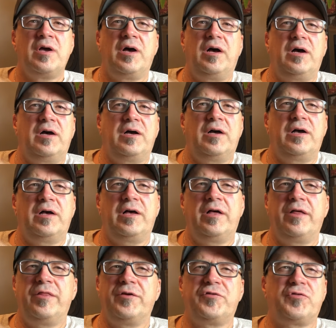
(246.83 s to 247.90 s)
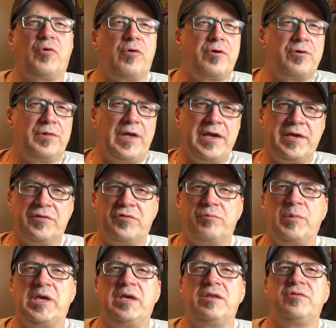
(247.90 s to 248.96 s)
The shorter lengths
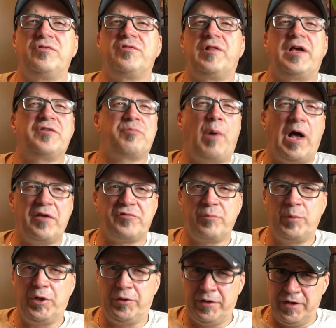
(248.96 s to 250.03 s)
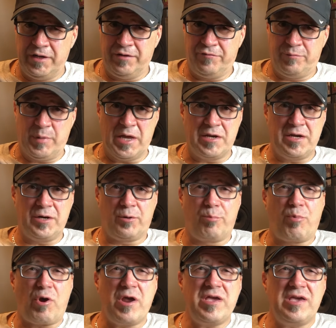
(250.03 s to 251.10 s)
means less possibility of bending or
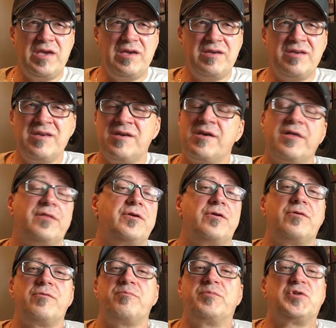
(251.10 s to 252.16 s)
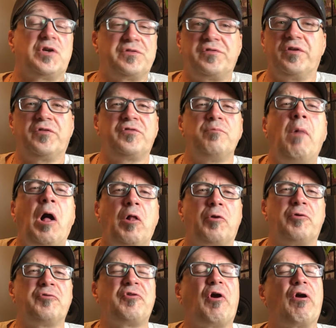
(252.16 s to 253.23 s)
breaking. They're just a
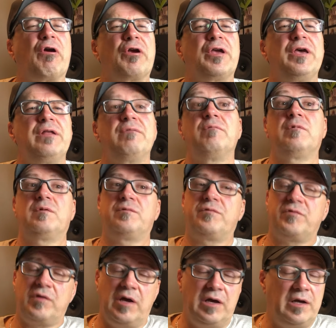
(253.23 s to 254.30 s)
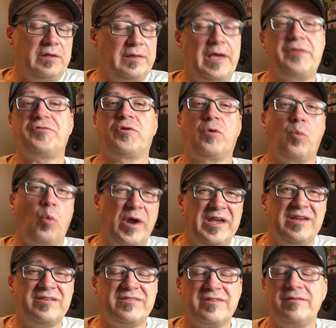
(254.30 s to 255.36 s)
smaller target, lesser
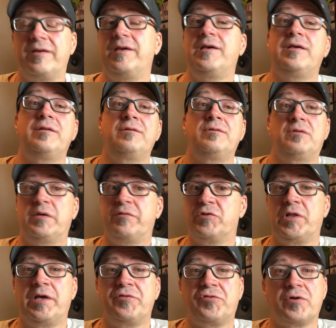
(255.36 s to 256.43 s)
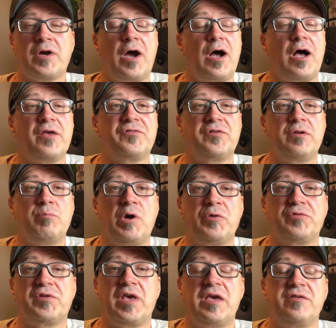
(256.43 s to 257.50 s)
weight, and even lesser cost in
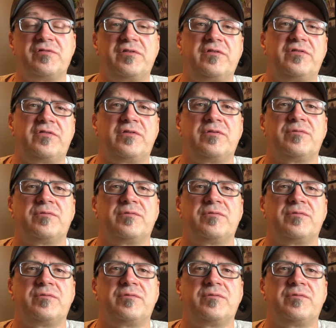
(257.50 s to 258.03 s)
most cases.